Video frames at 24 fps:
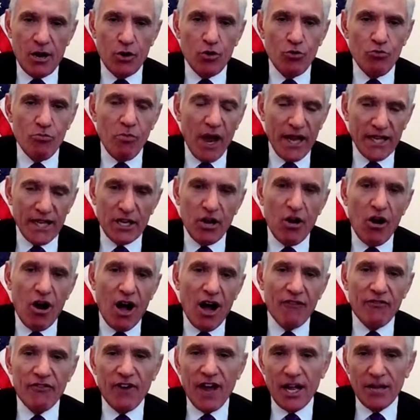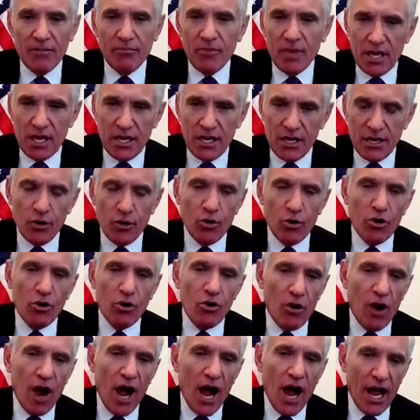who might cough on me or
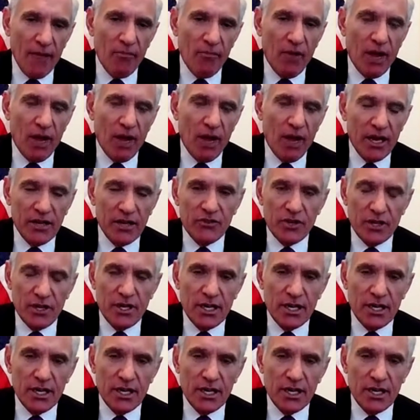who I might